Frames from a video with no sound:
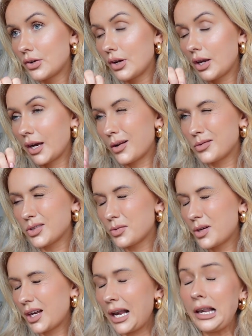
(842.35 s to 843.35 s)
like, I just
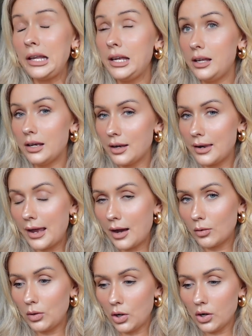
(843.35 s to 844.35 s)
want a clean
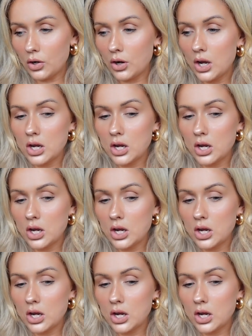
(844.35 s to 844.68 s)
nail look.